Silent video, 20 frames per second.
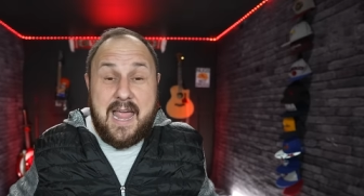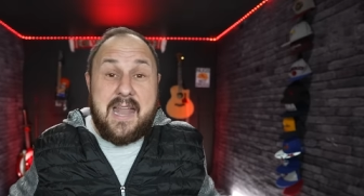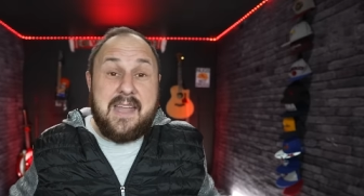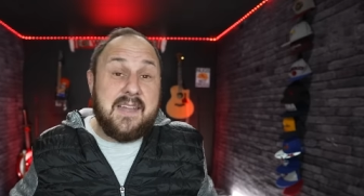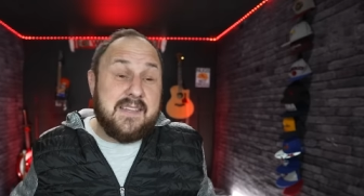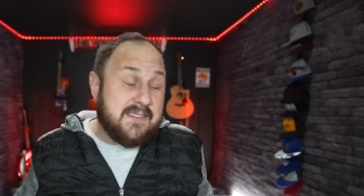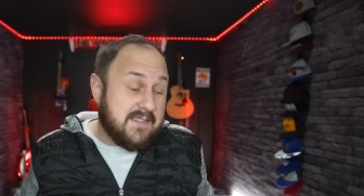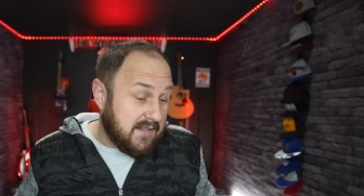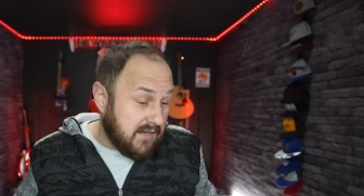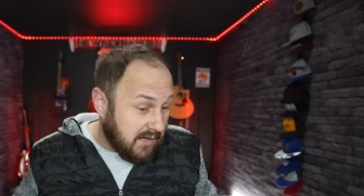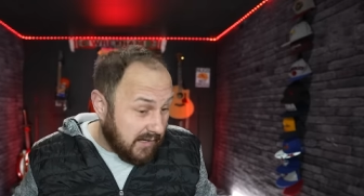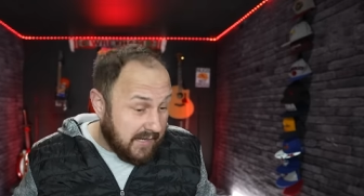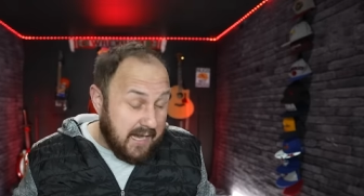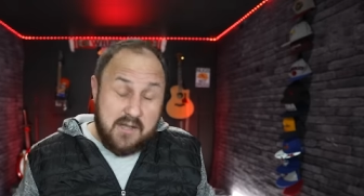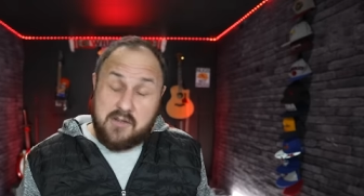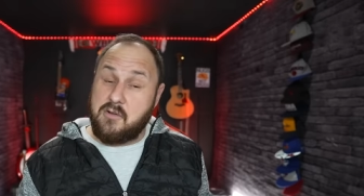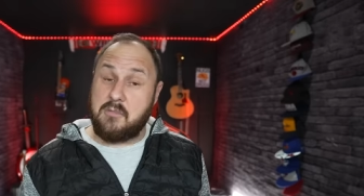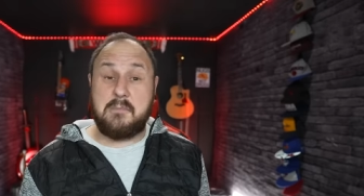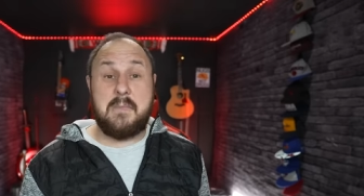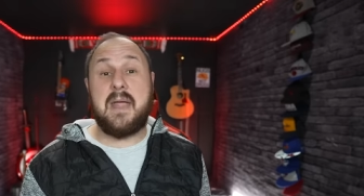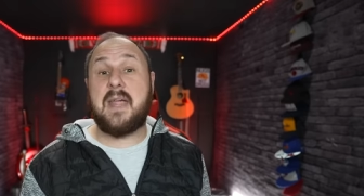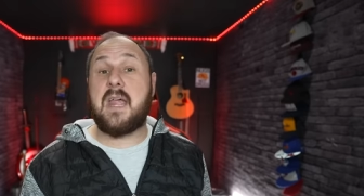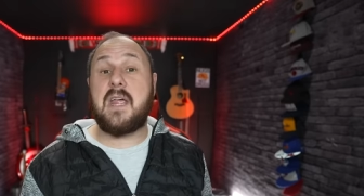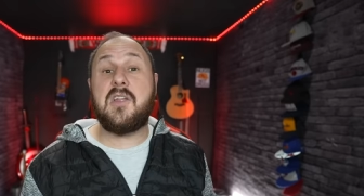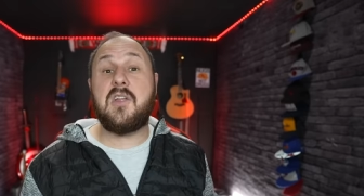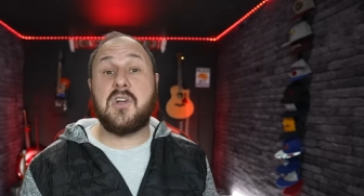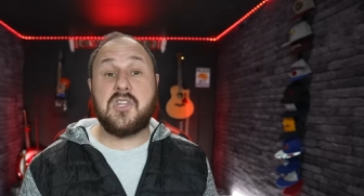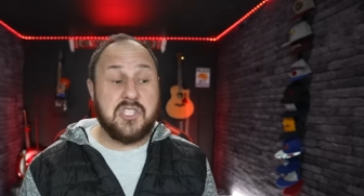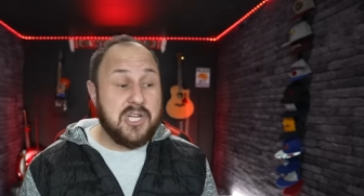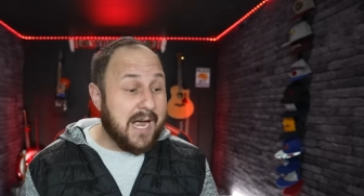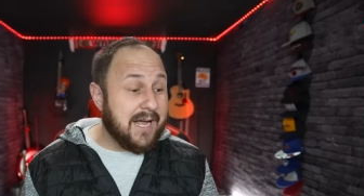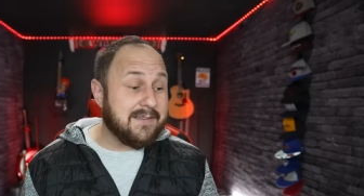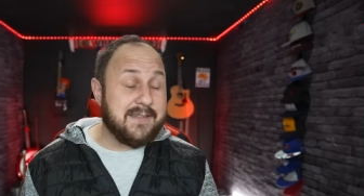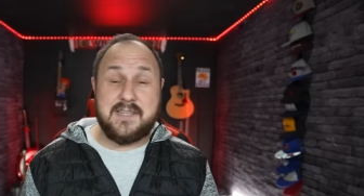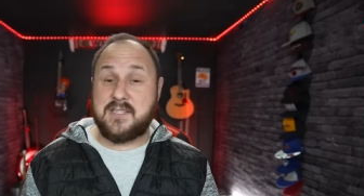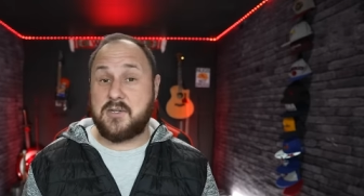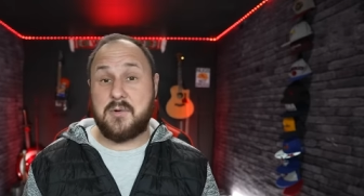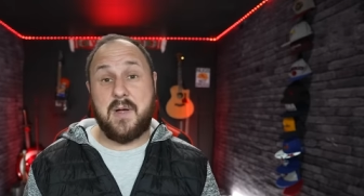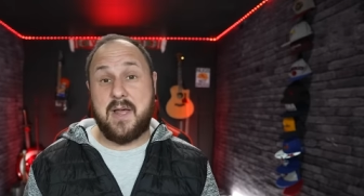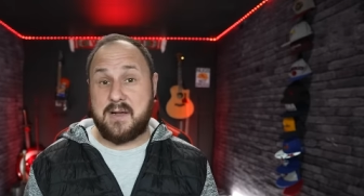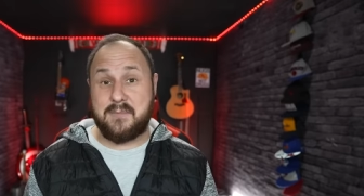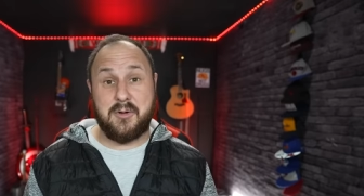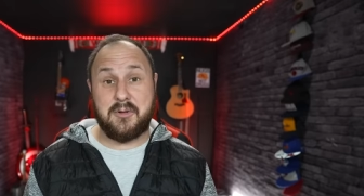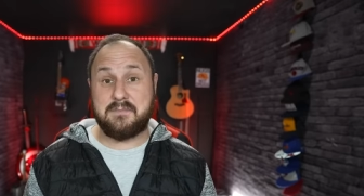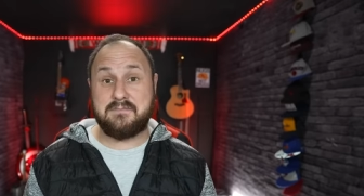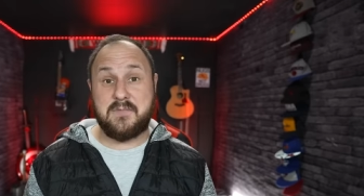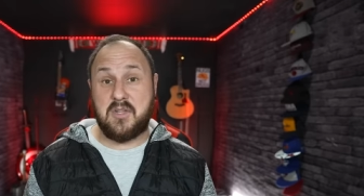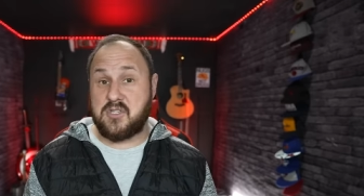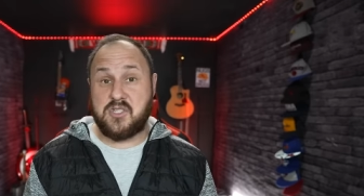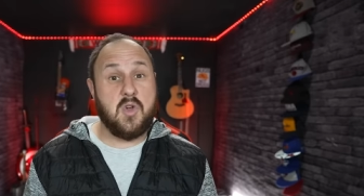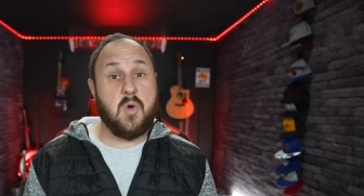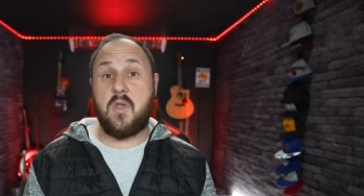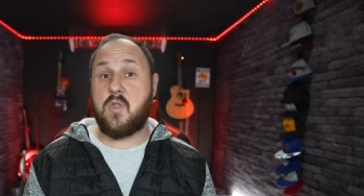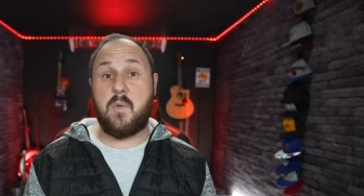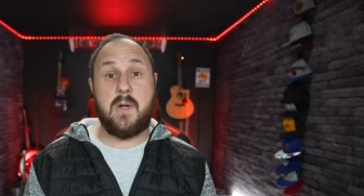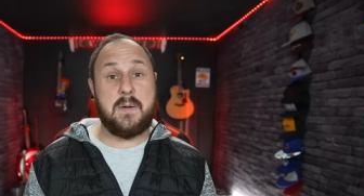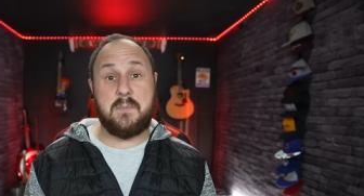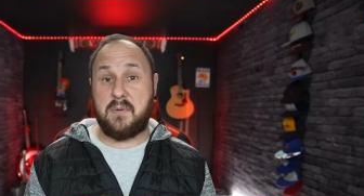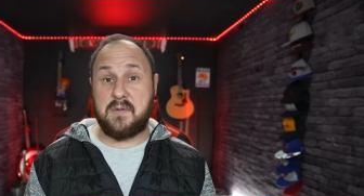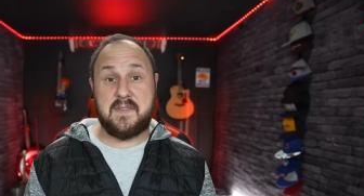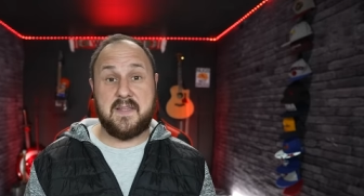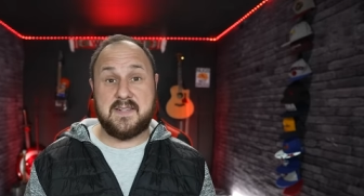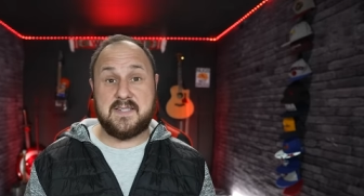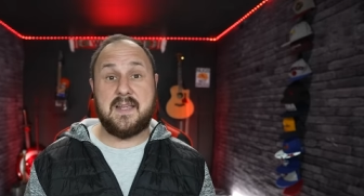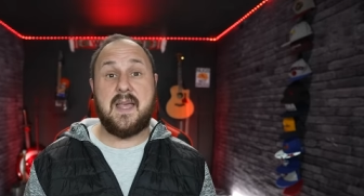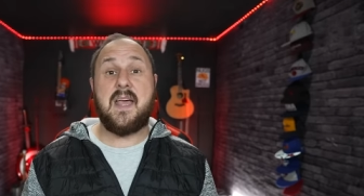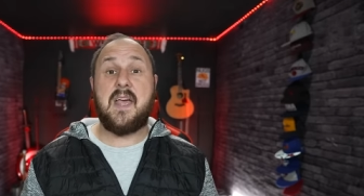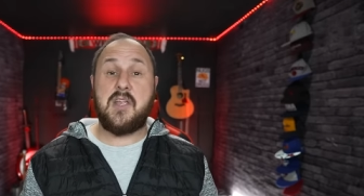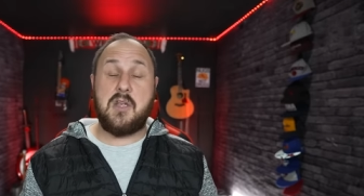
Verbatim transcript: And it's, again, you're making your child a zoo animal. There's no other way to put this.